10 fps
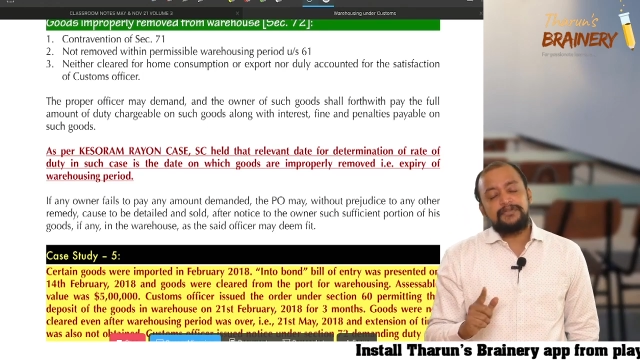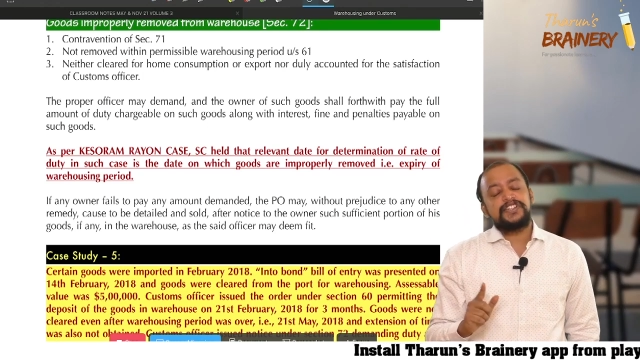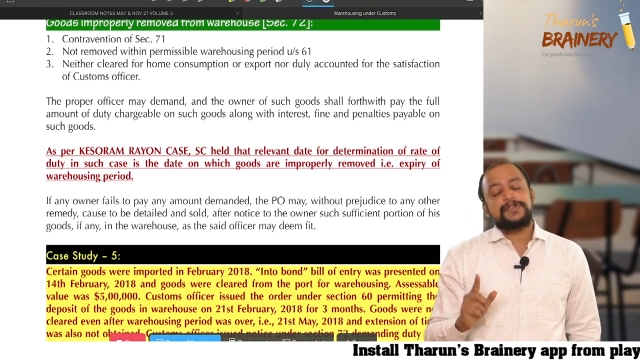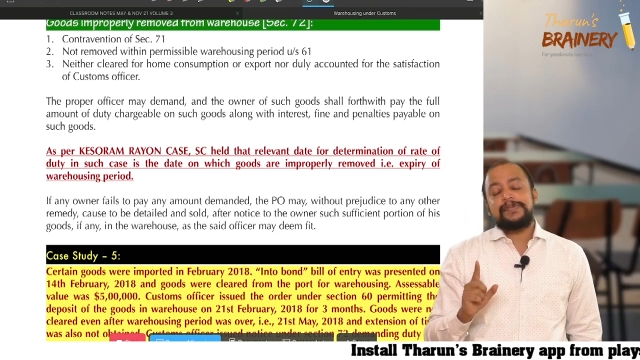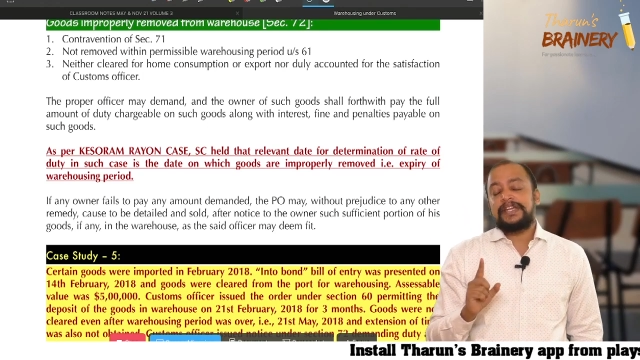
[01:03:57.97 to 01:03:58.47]

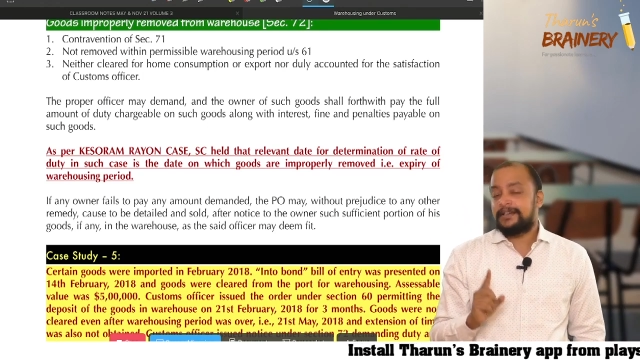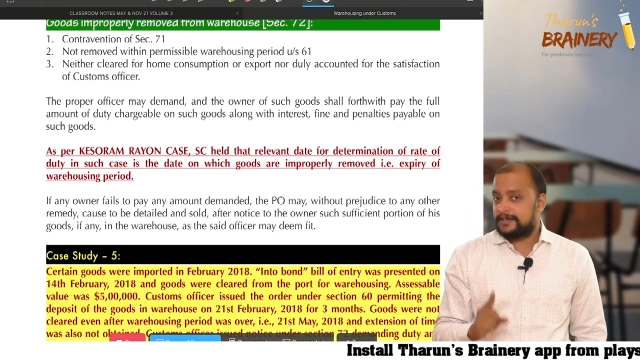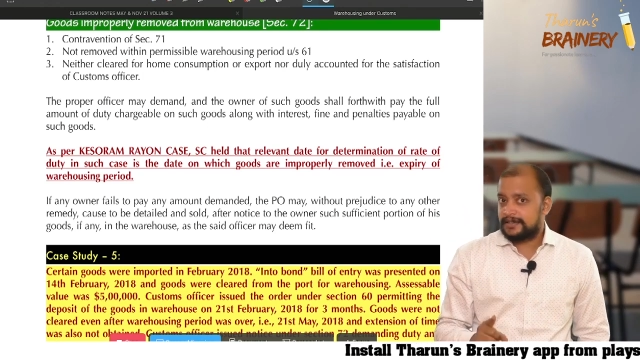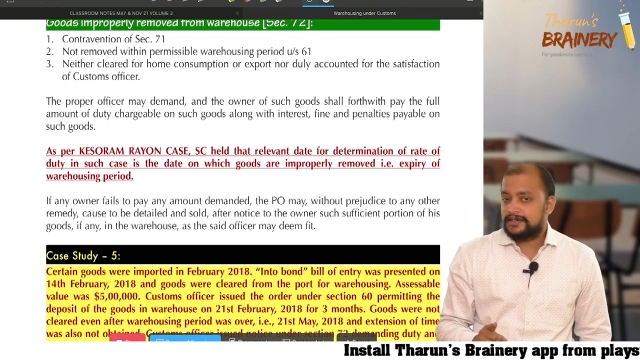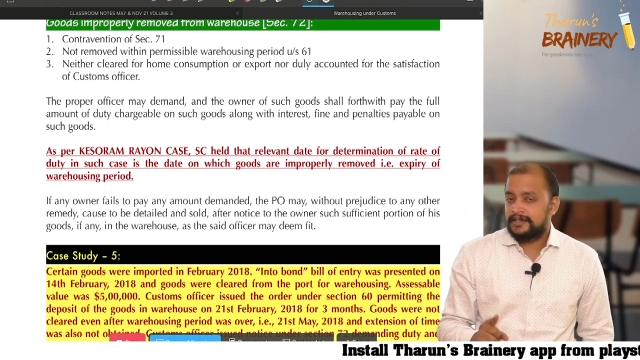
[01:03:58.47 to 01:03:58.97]
which
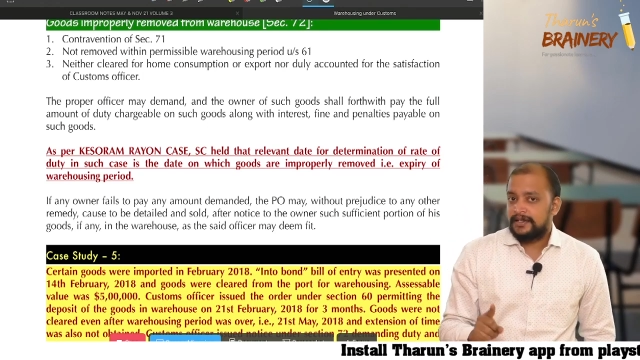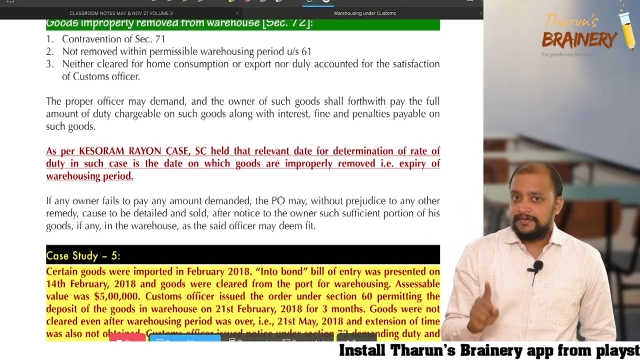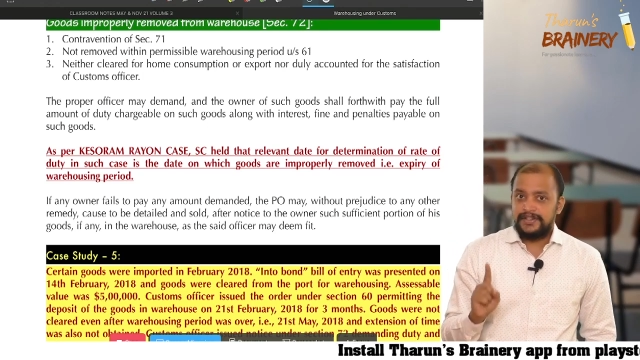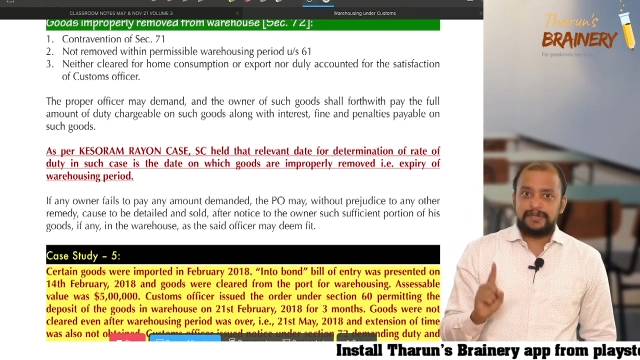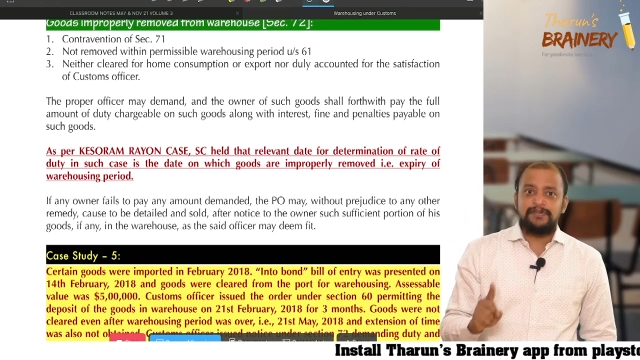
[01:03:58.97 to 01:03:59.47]
means
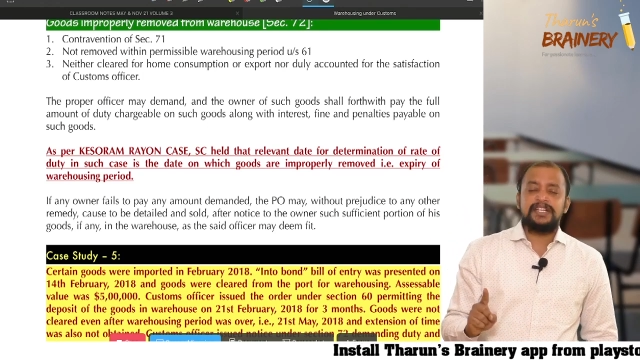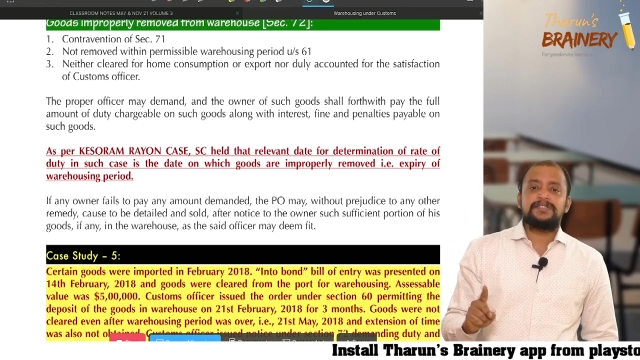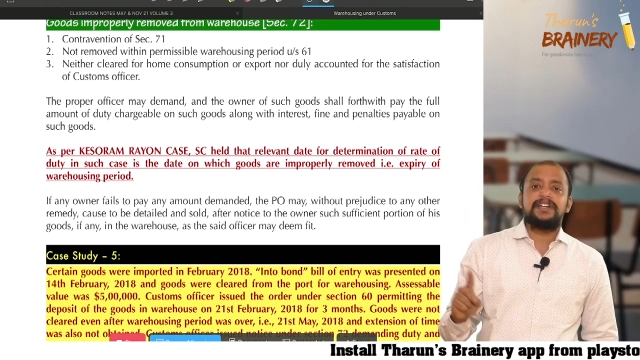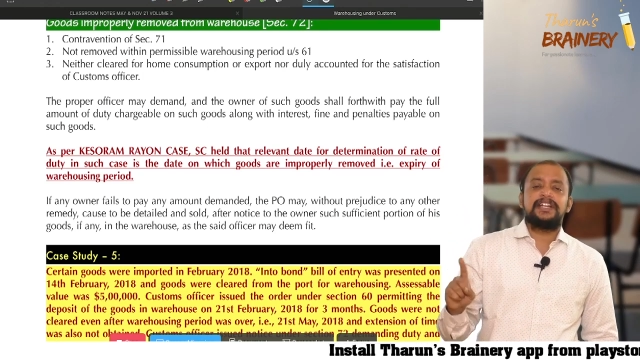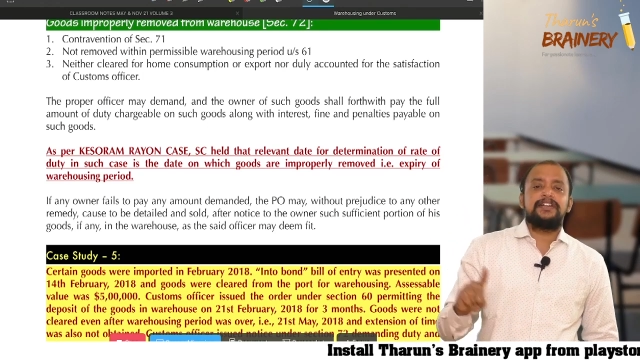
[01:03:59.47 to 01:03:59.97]
which means we did